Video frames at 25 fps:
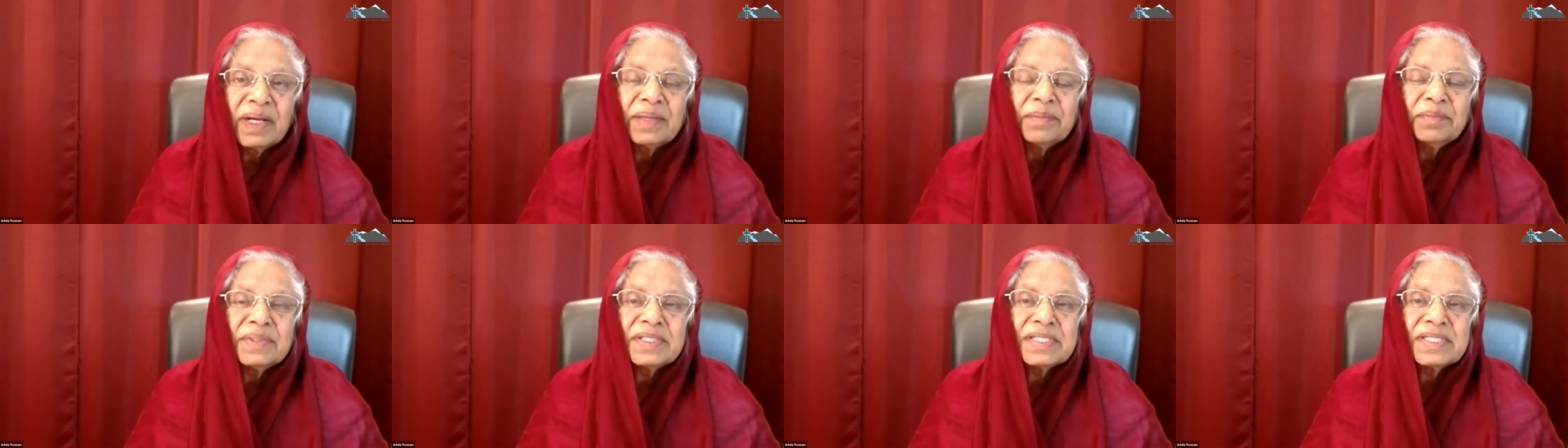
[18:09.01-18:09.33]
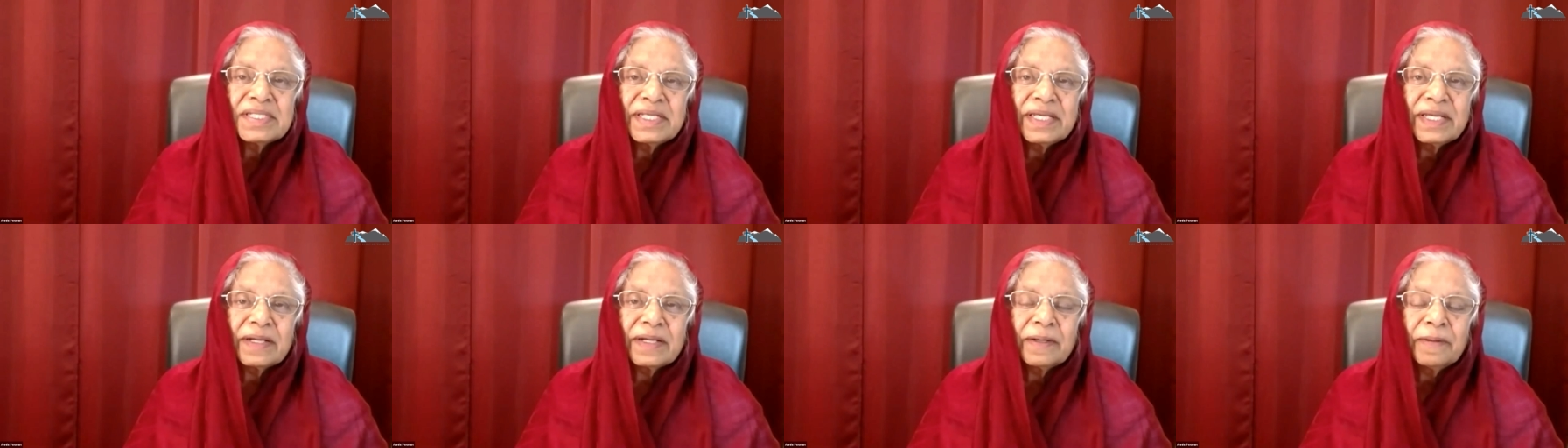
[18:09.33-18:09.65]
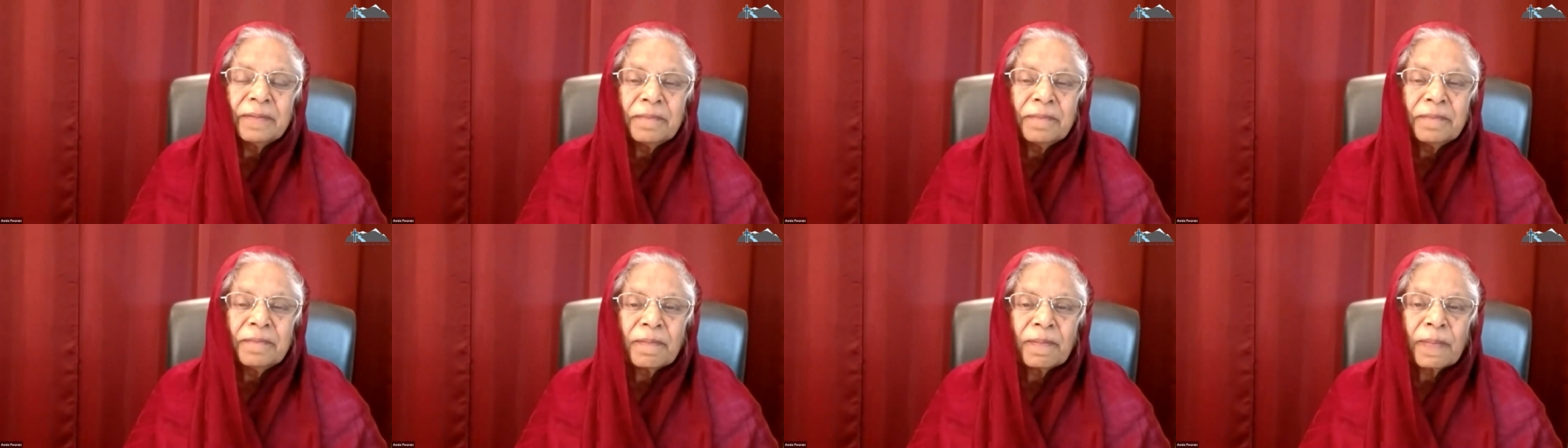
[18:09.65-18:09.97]
by mistake
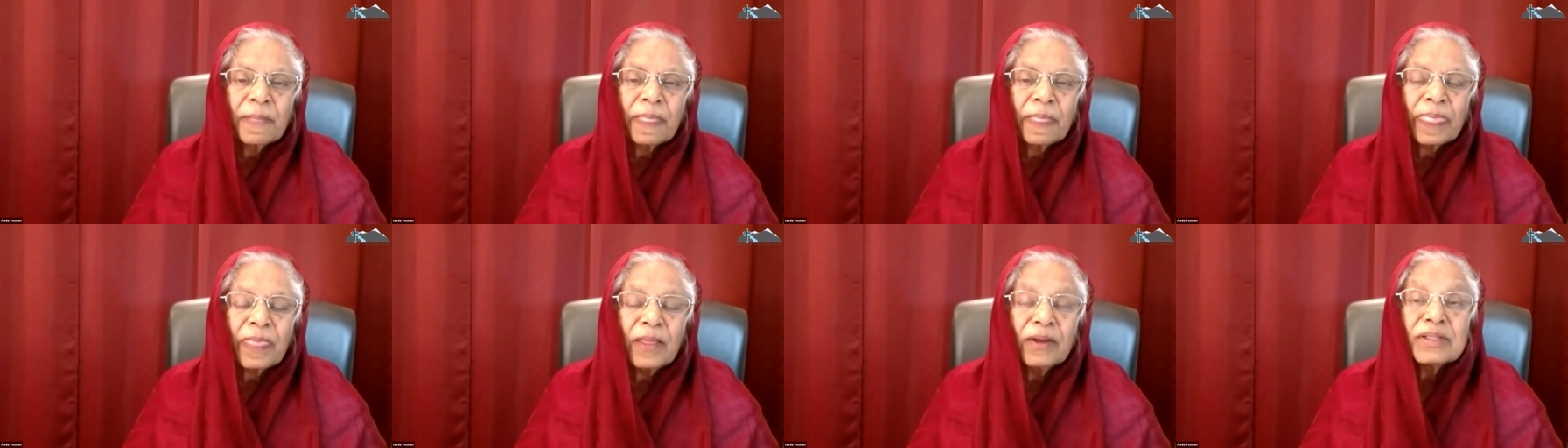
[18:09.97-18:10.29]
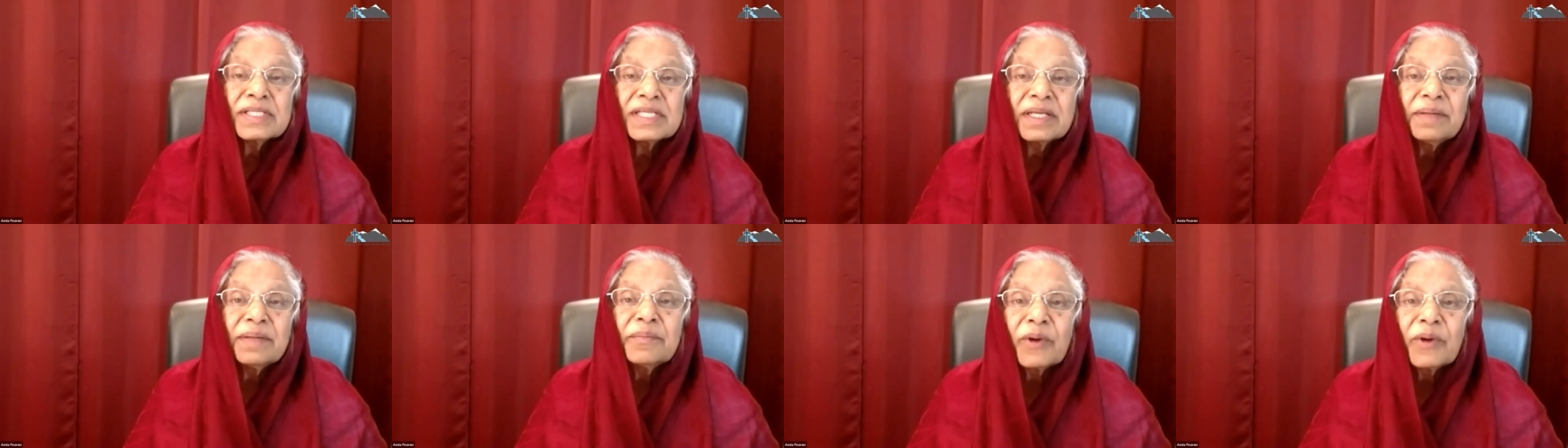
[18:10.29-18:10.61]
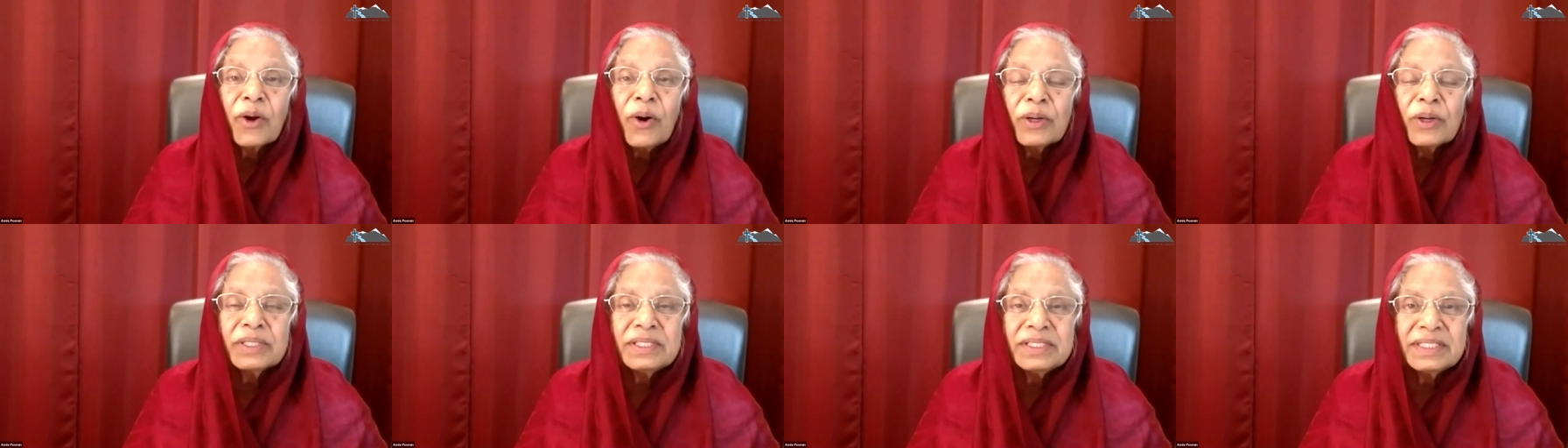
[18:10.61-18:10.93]
or some
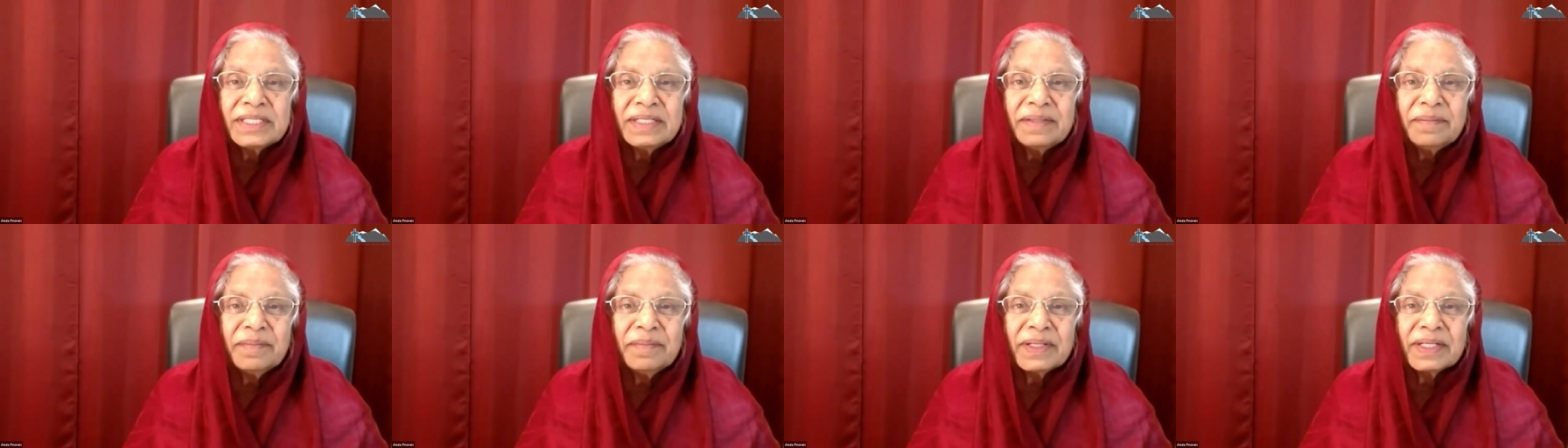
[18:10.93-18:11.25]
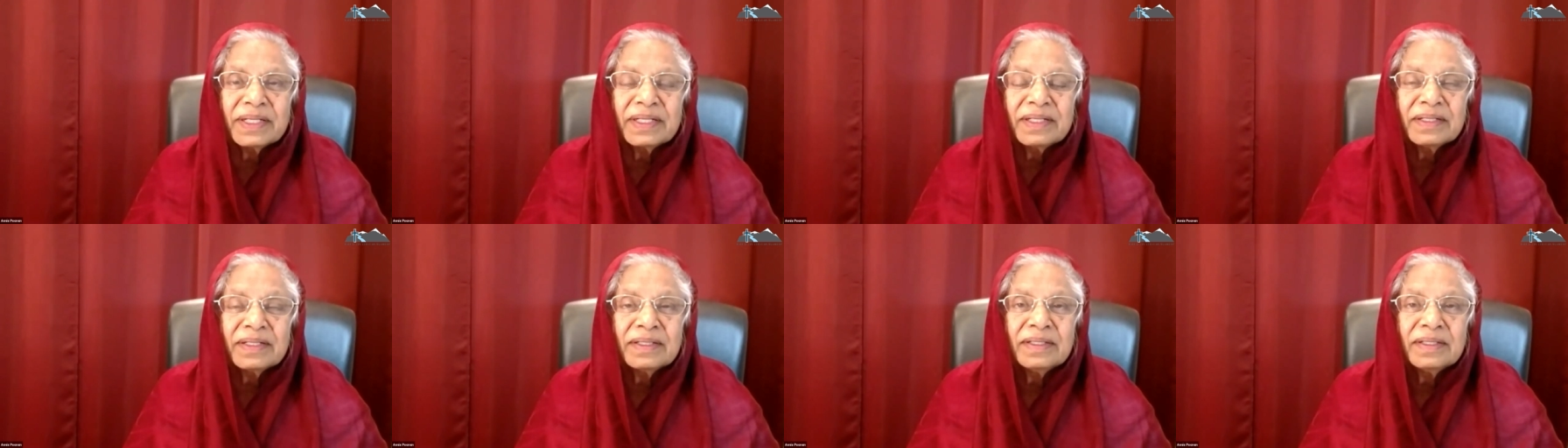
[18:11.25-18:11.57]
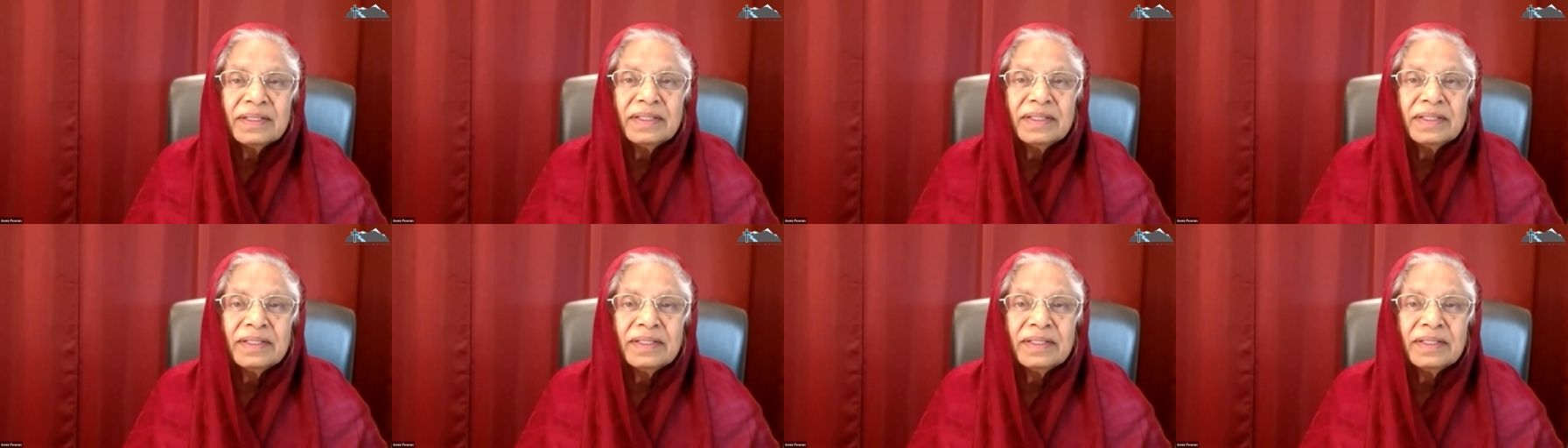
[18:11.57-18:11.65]
wrong treatment,